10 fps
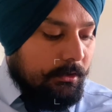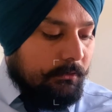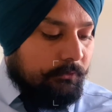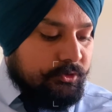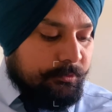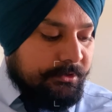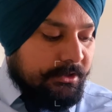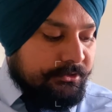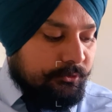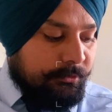For
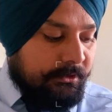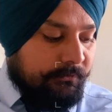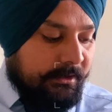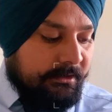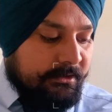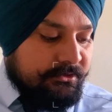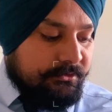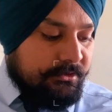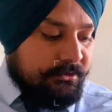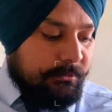subtraction to be defined in a
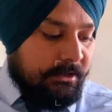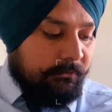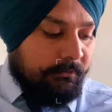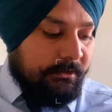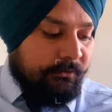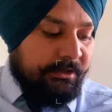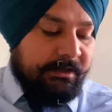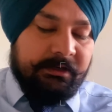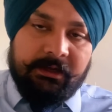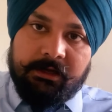systematic way, we
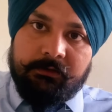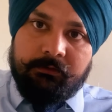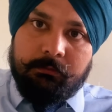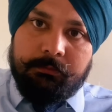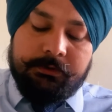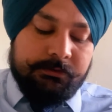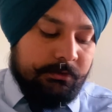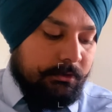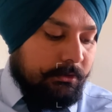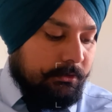need negative numbers.
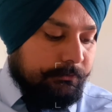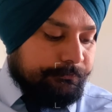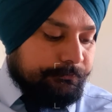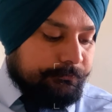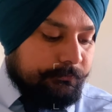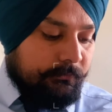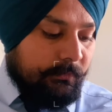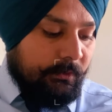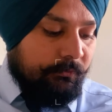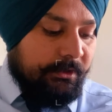
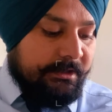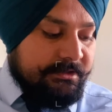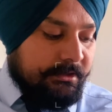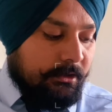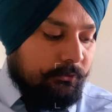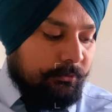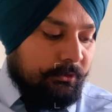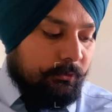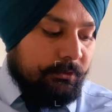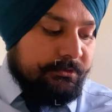We can set out the
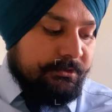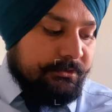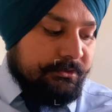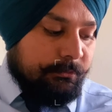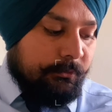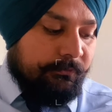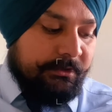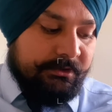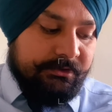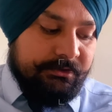whole system of
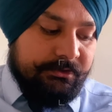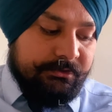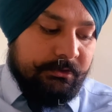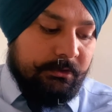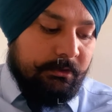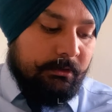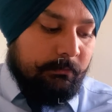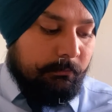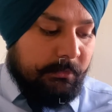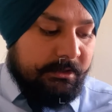integers
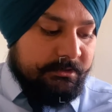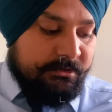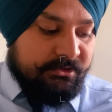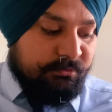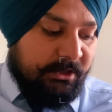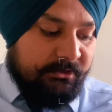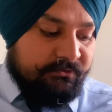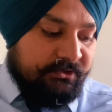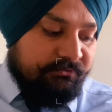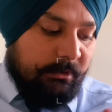minus x, minus
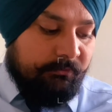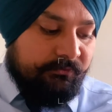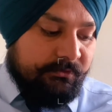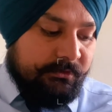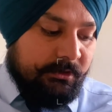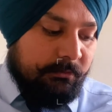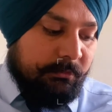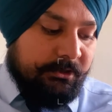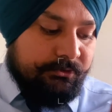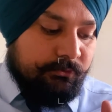5, minus 3,
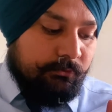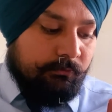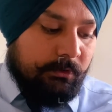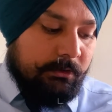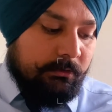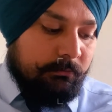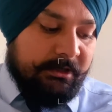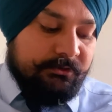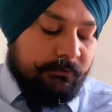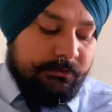minus 2, 1,
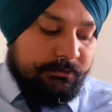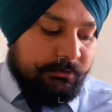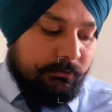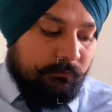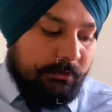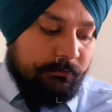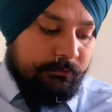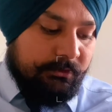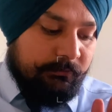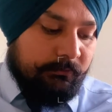minus 1, 0, 1, 2,
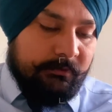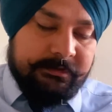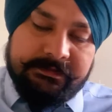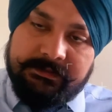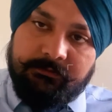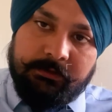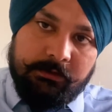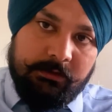3, 4, 5, 6, 7,